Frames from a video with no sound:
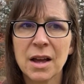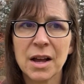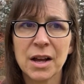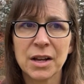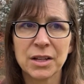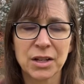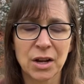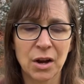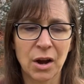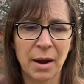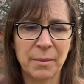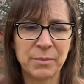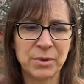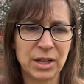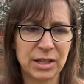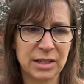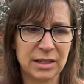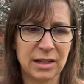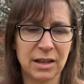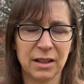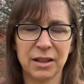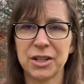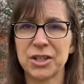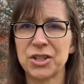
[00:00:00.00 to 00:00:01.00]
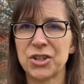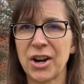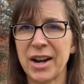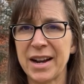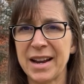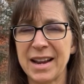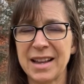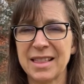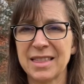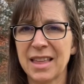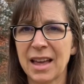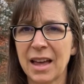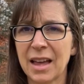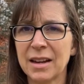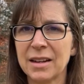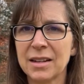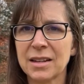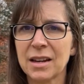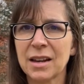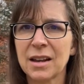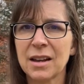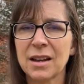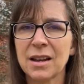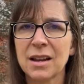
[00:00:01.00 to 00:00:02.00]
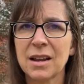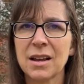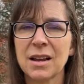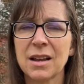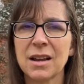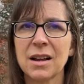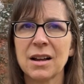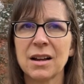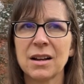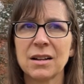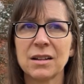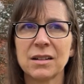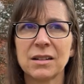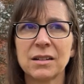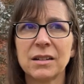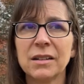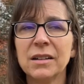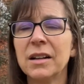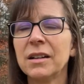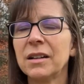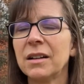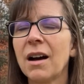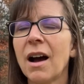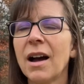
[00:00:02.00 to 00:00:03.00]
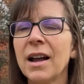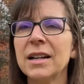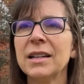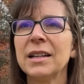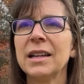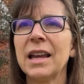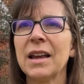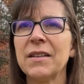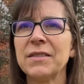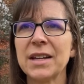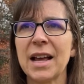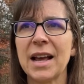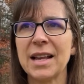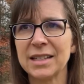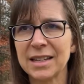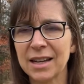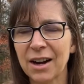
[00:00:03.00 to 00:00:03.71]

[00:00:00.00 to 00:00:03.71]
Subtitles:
So I'm just illustrating that God gives us